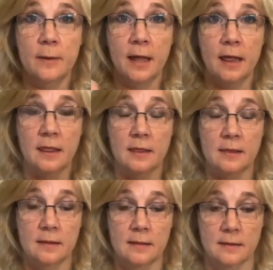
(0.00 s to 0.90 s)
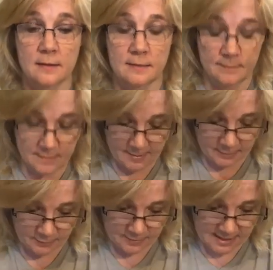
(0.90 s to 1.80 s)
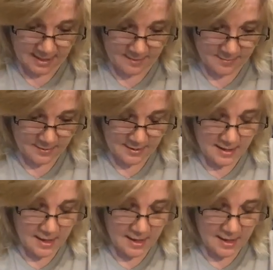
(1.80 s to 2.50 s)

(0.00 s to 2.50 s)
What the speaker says: with my blue tape,